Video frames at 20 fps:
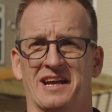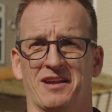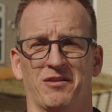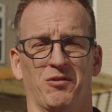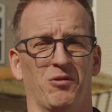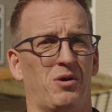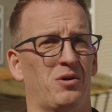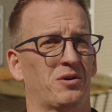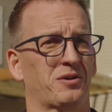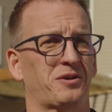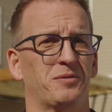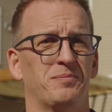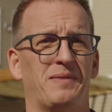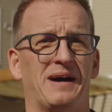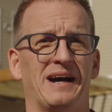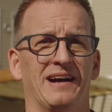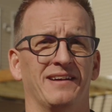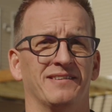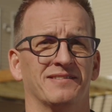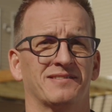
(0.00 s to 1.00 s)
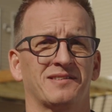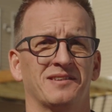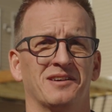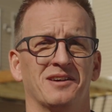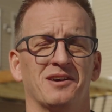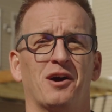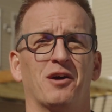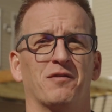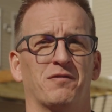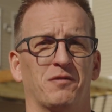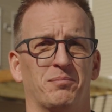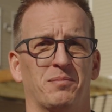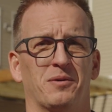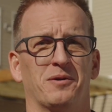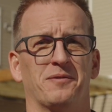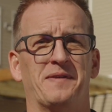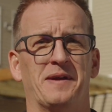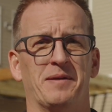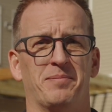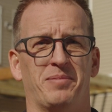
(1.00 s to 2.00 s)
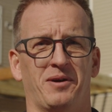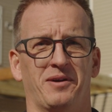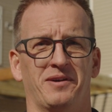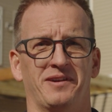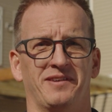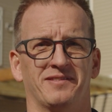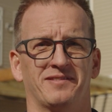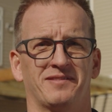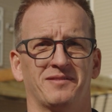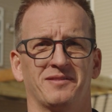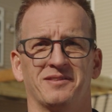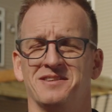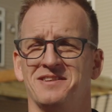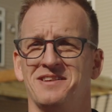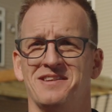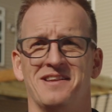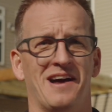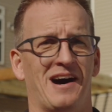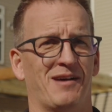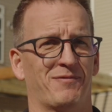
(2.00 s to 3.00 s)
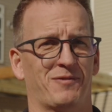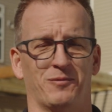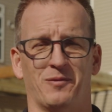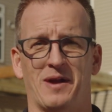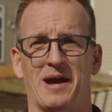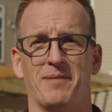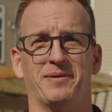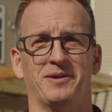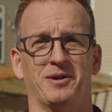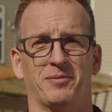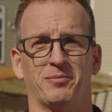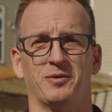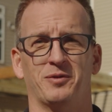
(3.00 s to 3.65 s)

and long goodbyes are for birthday parties, not for wrapping up